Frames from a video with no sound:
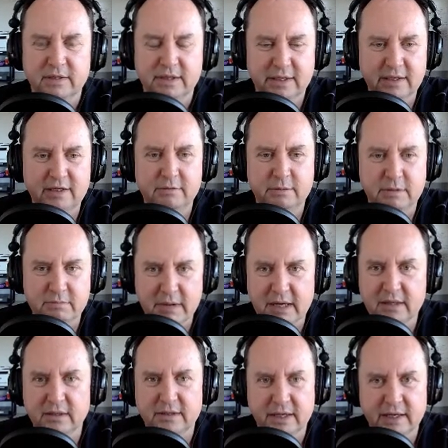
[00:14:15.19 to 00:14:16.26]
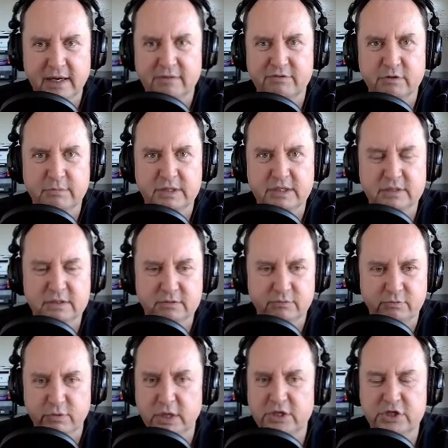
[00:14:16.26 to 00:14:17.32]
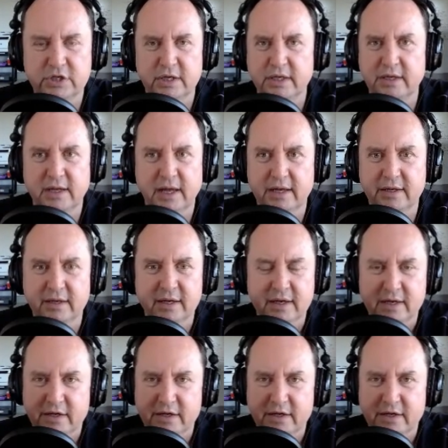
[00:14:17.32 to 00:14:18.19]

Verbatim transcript: They need to be metal. They have to be rigid, and, and